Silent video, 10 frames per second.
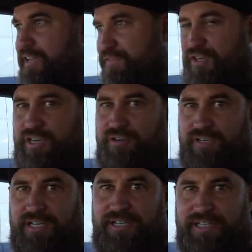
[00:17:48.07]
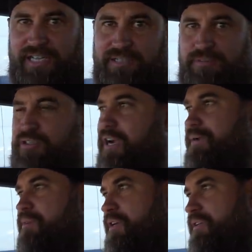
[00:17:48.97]
If you don't, click that
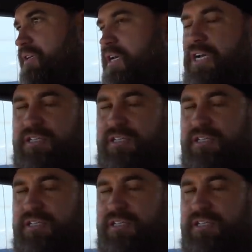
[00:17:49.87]
subscribe button.